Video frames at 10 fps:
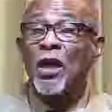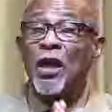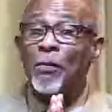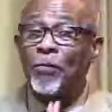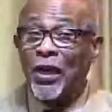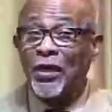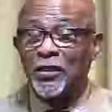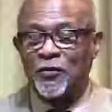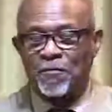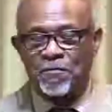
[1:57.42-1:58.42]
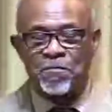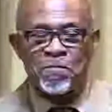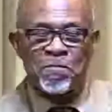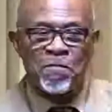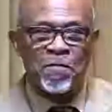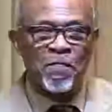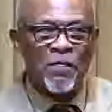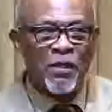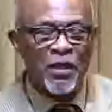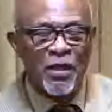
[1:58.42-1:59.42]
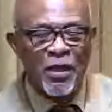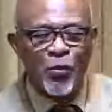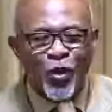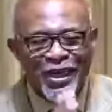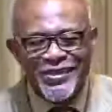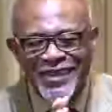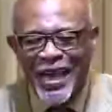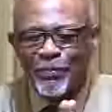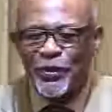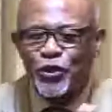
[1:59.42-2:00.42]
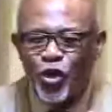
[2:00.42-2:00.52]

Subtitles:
But what has happened to